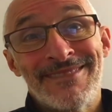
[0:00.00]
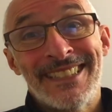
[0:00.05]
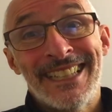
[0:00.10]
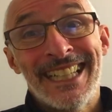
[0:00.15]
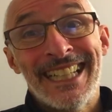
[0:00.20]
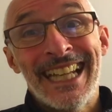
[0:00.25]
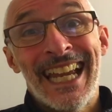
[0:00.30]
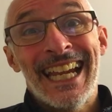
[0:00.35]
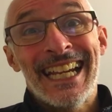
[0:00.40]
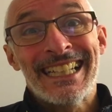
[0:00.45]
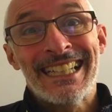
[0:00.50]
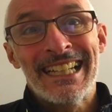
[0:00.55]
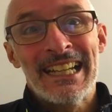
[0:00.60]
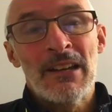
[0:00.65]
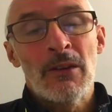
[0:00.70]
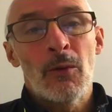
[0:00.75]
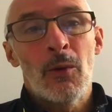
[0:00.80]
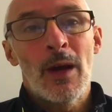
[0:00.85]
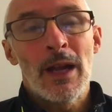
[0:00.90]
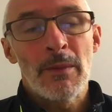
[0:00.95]
connected
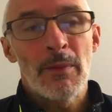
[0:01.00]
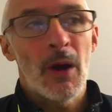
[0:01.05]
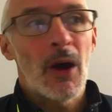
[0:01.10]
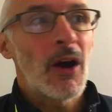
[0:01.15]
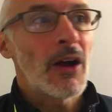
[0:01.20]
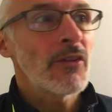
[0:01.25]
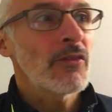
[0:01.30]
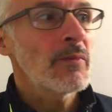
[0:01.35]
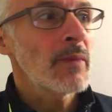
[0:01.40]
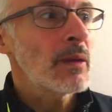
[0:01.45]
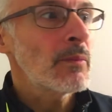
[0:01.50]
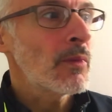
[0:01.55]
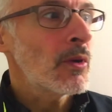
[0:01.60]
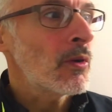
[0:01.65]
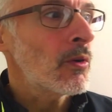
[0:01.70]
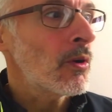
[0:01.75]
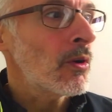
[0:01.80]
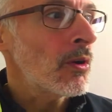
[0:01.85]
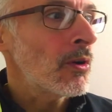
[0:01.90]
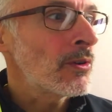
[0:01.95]
in a way, but I
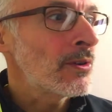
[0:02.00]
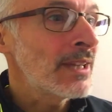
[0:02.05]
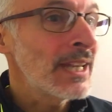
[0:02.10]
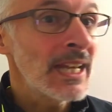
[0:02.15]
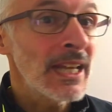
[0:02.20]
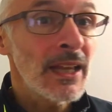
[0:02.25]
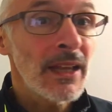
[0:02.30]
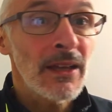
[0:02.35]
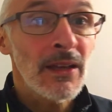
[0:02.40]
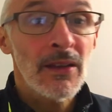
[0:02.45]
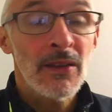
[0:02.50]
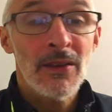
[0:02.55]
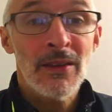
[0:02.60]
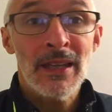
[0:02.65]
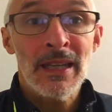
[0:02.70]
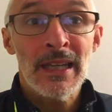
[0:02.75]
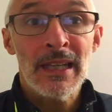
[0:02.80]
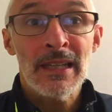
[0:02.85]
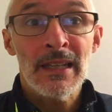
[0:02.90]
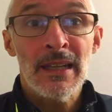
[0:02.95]
remember near
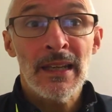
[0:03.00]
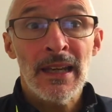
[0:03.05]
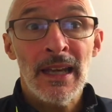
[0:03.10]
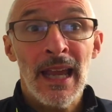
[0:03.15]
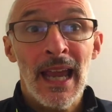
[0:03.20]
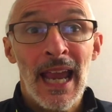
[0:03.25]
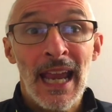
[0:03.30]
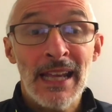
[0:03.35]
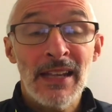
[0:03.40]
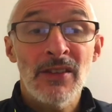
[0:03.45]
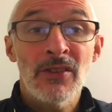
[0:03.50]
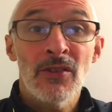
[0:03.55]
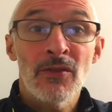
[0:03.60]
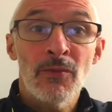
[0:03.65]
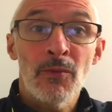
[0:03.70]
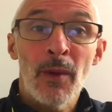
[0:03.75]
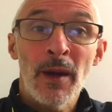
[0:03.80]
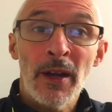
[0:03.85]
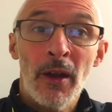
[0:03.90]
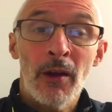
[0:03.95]
the end
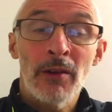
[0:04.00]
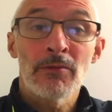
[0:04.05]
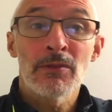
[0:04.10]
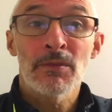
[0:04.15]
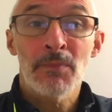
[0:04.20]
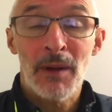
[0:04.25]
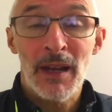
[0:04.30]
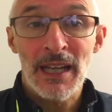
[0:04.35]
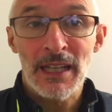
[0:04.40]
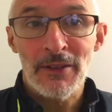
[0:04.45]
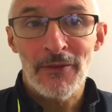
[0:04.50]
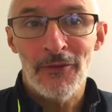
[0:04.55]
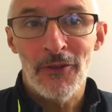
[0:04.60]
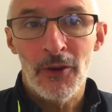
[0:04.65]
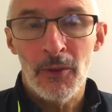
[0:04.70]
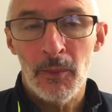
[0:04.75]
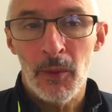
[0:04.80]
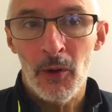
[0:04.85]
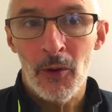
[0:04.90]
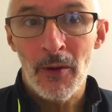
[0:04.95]
of when I was playing
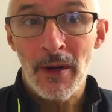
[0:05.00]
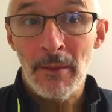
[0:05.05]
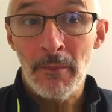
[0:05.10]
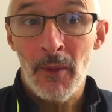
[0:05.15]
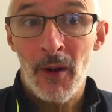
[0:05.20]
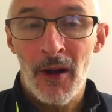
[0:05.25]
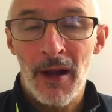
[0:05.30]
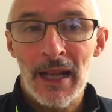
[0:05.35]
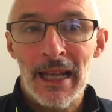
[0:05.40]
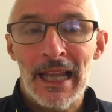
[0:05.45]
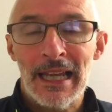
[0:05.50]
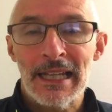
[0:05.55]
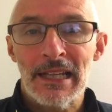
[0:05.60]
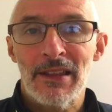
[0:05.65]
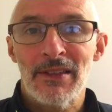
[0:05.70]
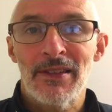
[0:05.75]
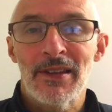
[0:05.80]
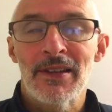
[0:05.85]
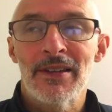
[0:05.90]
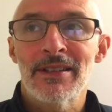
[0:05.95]
football in my
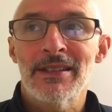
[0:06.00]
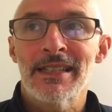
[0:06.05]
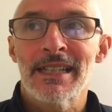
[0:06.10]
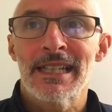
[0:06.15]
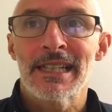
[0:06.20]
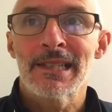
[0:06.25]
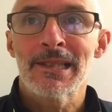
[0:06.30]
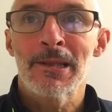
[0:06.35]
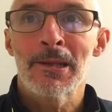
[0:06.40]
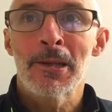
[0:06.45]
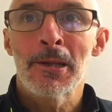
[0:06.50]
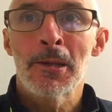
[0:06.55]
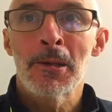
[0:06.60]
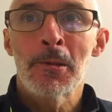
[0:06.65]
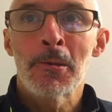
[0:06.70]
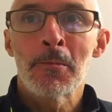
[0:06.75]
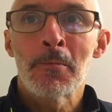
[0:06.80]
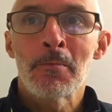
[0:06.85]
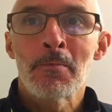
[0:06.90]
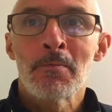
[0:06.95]
late 30s,
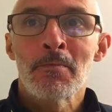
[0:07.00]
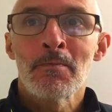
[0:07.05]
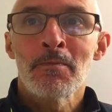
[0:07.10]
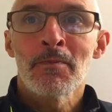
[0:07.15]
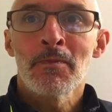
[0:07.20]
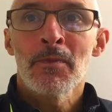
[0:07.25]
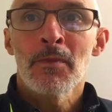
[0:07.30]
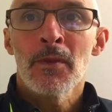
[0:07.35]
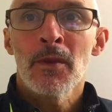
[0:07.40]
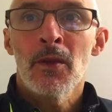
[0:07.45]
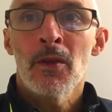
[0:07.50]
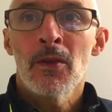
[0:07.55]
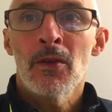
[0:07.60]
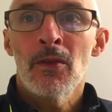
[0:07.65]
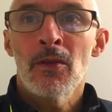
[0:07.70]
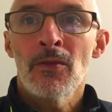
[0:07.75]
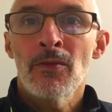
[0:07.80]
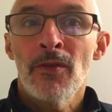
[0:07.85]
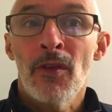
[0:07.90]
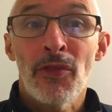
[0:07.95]

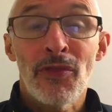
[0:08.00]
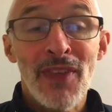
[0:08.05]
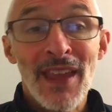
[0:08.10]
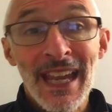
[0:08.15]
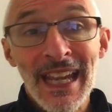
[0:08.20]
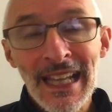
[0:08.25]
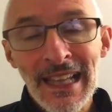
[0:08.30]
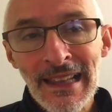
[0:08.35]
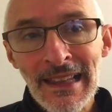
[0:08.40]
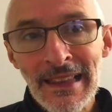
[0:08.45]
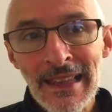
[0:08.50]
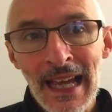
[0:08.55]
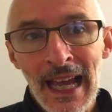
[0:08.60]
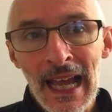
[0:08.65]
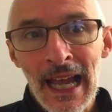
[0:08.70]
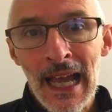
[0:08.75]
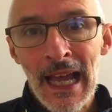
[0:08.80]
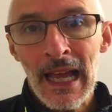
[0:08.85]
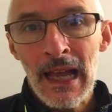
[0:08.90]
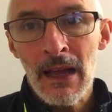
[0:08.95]
the thing
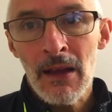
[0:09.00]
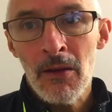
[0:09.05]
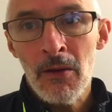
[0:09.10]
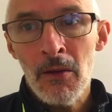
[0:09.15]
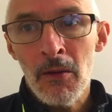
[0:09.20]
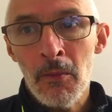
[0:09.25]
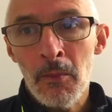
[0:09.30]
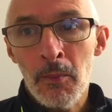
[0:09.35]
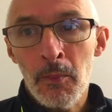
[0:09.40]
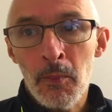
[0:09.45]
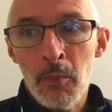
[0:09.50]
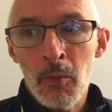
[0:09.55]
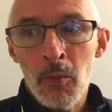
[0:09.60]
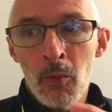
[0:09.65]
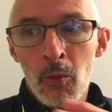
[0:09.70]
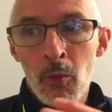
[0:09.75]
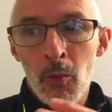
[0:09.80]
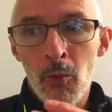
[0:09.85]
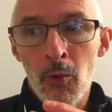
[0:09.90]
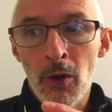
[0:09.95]
that
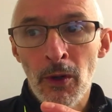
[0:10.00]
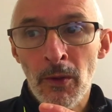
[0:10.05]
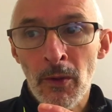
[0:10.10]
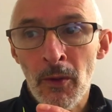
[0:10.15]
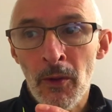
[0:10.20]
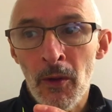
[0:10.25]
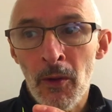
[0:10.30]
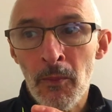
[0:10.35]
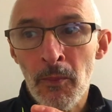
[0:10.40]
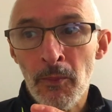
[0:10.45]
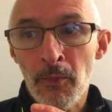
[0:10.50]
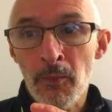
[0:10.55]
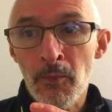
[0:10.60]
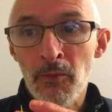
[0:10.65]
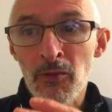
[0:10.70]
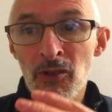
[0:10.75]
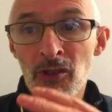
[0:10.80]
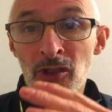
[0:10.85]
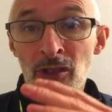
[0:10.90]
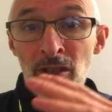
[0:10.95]
would
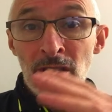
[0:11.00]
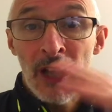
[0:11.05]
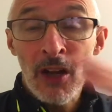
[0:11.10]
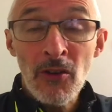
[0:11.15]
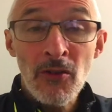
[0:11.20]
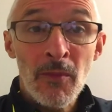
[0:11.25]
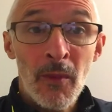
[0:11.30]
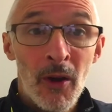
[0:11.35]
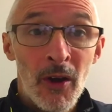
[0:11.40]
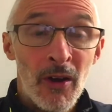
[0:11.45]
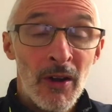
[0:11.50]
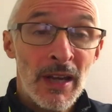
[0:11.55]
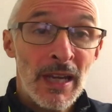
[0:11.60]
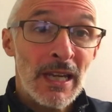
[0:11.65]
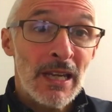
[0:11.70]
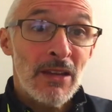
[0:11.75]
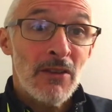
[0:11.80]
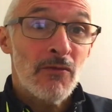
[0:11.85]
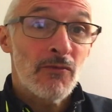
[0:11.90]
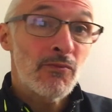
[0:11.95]
slow
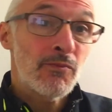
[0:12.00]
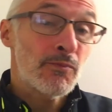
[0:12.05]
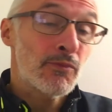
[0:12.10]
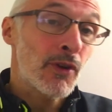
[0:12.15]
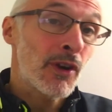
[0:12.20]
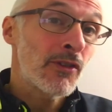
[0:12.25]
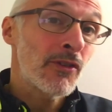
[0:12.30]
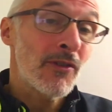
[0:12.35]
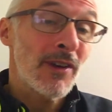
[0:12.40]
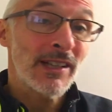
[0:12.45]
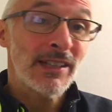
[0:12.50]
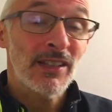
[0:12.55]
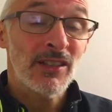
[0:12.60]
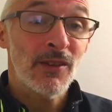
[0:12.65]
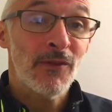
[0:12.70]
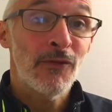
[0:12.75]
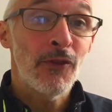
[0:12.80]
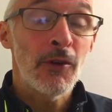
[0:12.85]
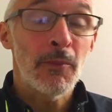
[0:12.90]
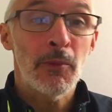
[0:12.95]
my progress as
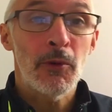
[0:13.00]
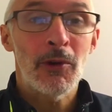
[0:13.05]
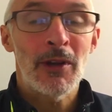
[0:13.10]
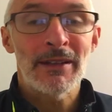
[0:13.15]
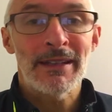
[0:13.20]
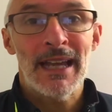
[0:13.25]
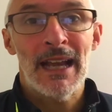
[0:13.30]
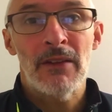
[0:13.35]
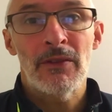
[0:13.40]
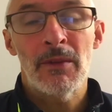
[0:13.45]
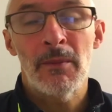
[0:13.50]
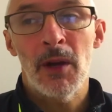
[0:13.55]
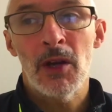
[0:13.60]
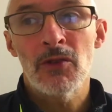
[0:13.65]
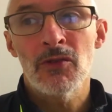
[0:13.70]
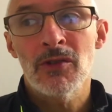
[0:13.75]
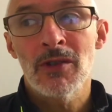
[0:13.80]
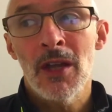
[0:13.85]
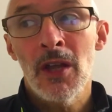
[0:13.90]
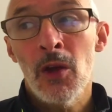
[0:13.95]
a footballer down the
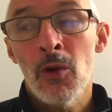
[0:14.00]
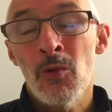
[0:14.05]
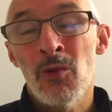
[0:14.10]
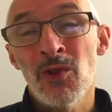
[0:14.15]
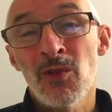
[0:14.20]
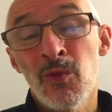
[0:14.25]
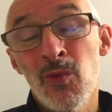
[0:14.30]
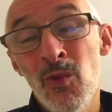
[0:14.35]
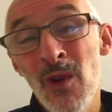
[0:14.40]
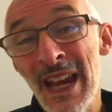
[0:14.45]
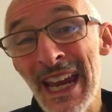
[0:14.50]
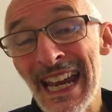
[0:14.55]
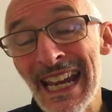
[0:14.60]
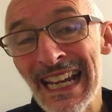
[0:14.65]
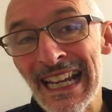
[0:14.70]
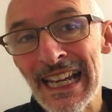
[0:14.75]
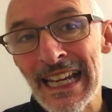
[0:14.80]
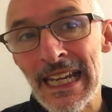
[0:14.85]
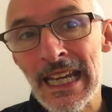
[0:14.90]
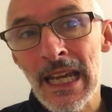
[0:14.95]
most was
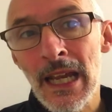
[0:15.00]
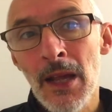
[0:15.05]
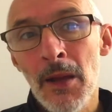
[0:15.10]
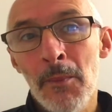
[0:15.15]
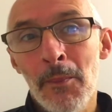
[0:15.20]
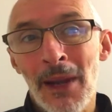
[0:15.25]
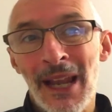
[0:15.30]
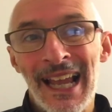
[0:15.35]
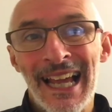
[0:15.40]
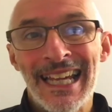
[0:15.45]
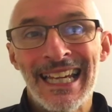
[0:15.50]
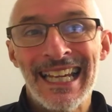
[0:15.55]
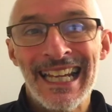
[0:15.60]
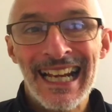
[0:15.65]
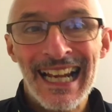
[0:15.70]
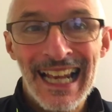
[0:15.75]
weirdly playing